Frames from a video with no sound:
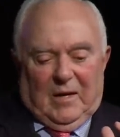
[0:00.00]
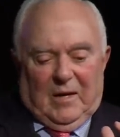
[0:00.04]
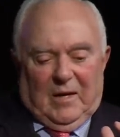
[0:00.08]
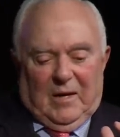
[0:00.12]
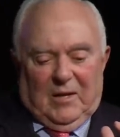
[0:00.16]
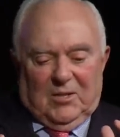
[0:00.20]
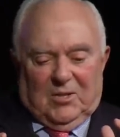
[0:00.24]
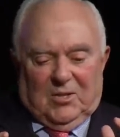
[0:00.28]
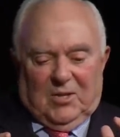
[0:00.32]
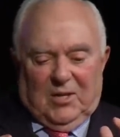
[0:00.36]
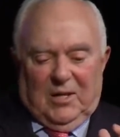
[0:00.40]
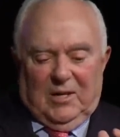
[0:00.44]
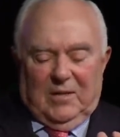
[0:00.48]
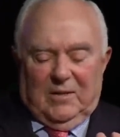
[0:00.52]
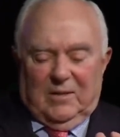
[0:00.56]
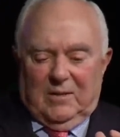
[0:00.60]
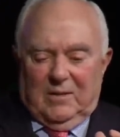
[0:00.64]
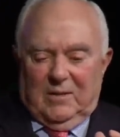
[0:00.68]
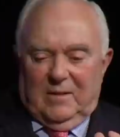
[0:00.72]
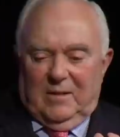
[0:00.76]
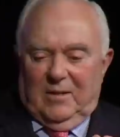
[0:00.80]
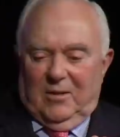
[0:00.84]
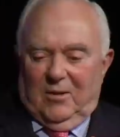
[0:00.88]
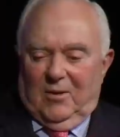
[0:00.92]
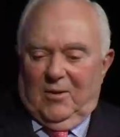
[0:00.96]
I
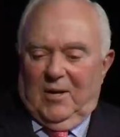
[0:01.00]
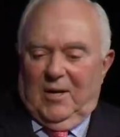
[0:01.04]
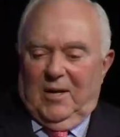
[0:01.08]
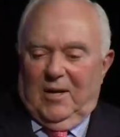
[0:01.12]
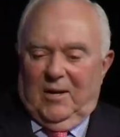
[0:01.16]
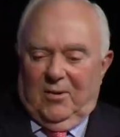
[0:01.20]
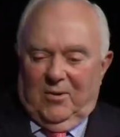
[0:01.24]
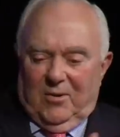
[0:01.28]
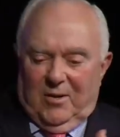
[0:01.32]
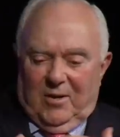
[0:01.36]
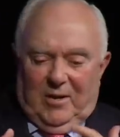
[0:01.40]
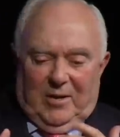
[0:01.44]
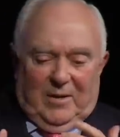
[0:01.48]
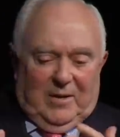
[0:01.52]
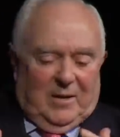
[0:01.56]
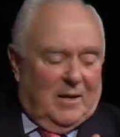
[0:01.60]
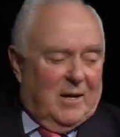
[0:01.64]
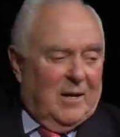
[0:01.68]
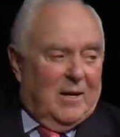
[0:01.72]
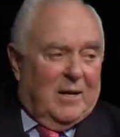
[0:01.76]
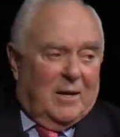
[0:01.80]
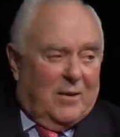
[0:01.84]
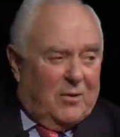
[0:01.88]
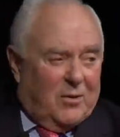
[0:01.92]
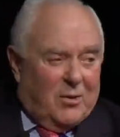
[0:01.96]
said, You know, how I,
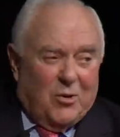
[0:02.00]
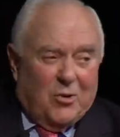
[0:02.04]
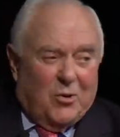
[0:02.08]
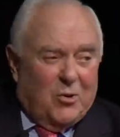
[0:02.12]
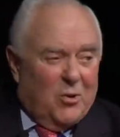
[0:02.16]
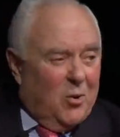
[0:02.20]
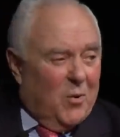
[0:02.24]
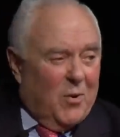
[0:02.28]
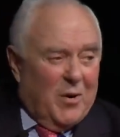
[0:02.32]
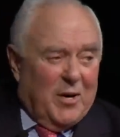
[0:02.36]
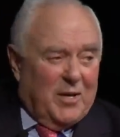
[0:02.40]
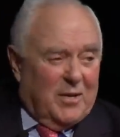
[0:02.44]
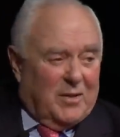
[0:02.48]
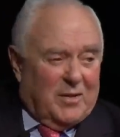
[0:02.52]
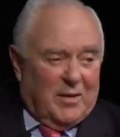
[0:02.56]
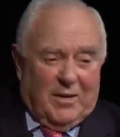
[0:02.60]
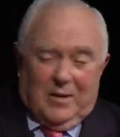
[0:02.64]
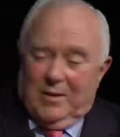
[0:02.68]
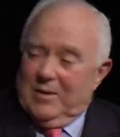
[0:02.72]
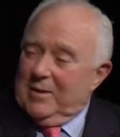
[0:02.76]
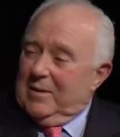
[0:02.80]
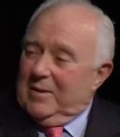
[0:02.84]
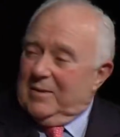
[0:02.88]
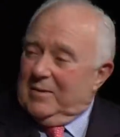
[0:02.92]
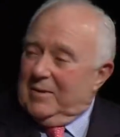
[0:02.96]
I didn't know
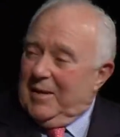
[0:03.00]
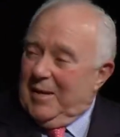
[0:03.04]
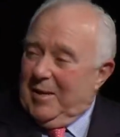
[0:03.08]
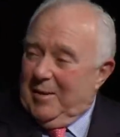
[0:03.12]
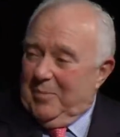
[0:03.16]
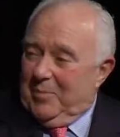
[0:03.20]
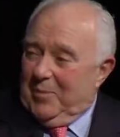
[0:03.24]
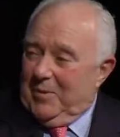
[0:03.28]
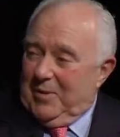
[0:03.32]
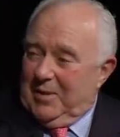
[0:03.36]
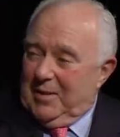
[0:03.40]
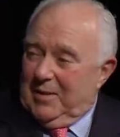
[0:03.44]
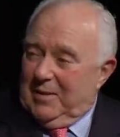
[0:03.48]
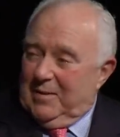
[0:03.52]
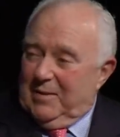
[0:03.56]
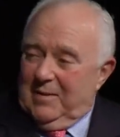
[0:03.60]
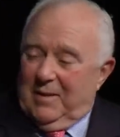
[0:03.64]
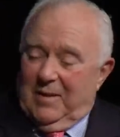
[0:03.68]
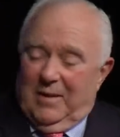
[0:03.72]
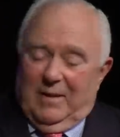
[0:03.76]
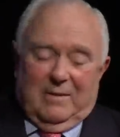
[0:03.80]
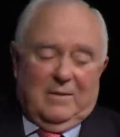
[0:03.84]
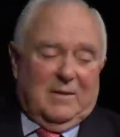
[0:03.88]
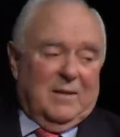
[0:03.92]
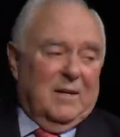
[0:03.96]
anything that had happened
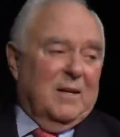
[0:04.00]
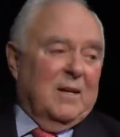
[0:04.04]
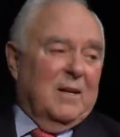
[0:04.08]
that